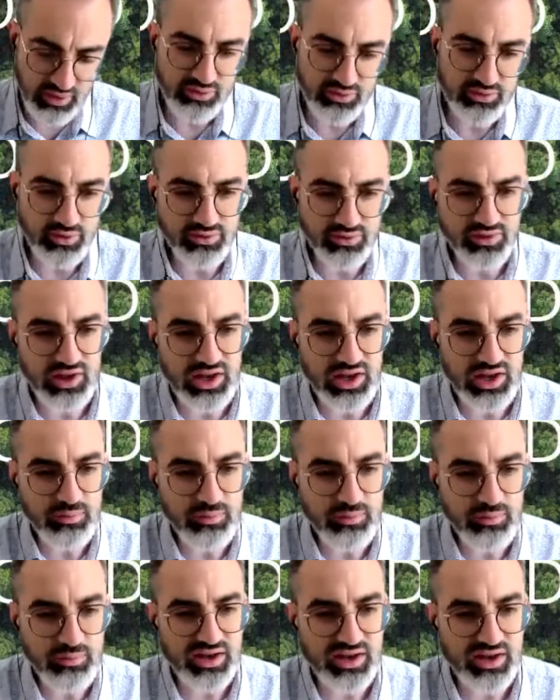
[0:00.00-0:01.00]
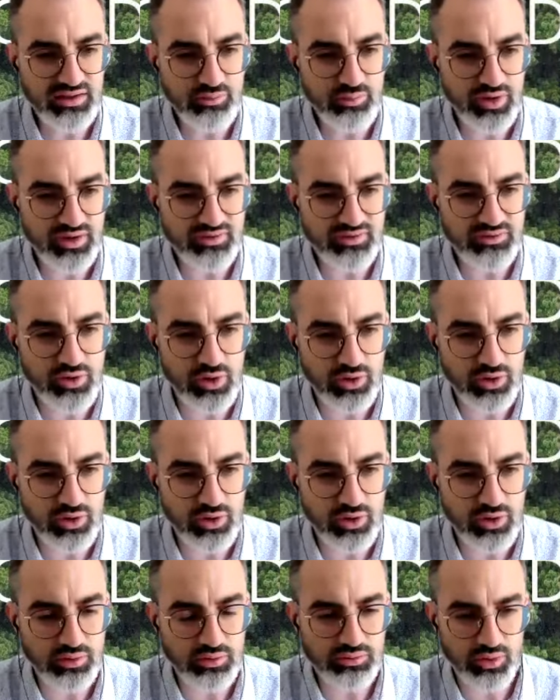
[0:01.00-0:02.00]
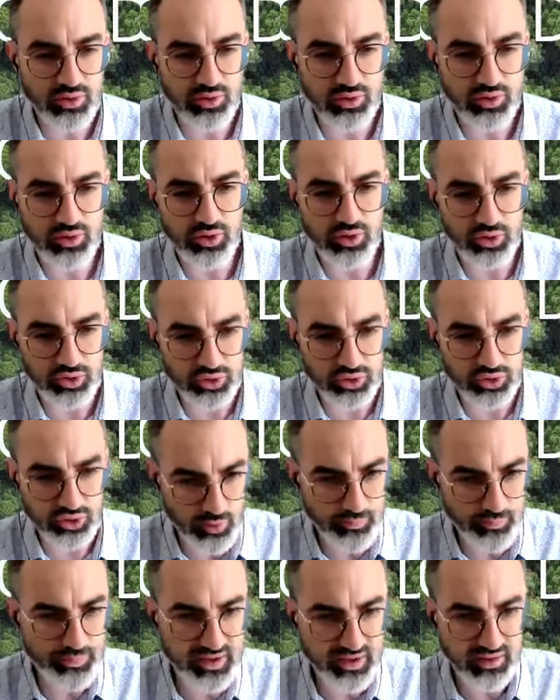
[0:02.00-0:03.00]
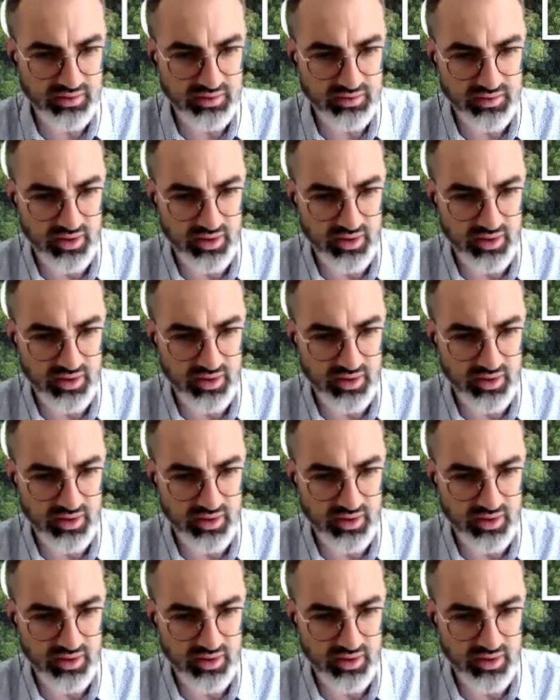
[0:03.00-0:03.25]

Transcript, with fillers: sustainability was not uh, a topic